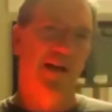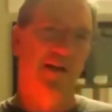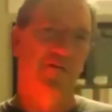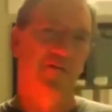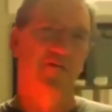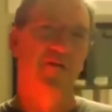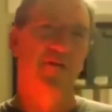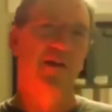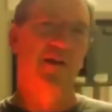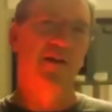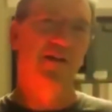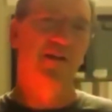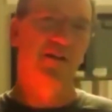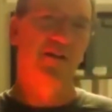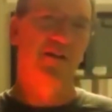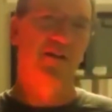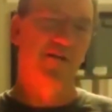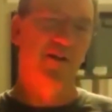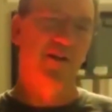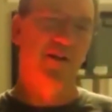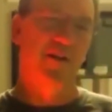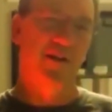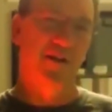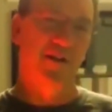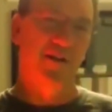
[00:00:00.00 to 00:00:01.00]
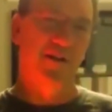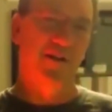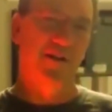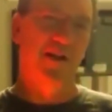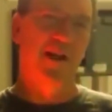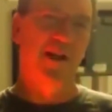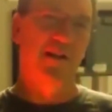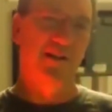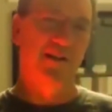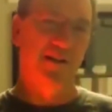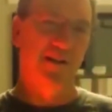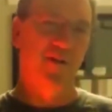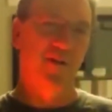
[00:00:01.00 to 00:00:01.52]
field of the Earth.
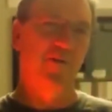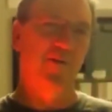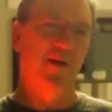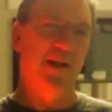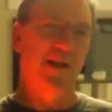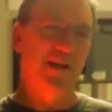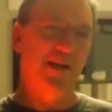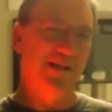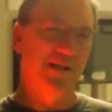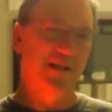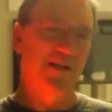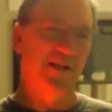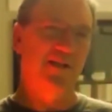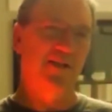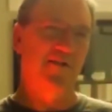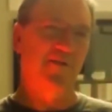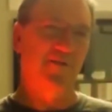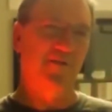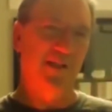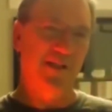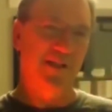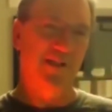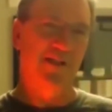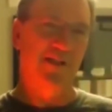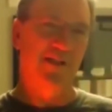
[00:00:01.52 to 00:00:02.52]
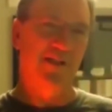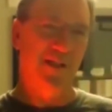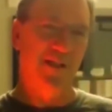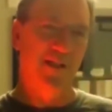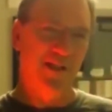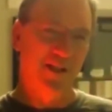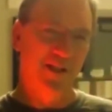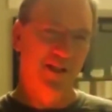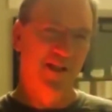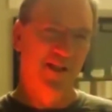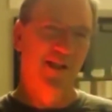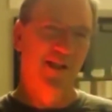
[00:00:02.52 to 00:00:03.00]
And somebody just recently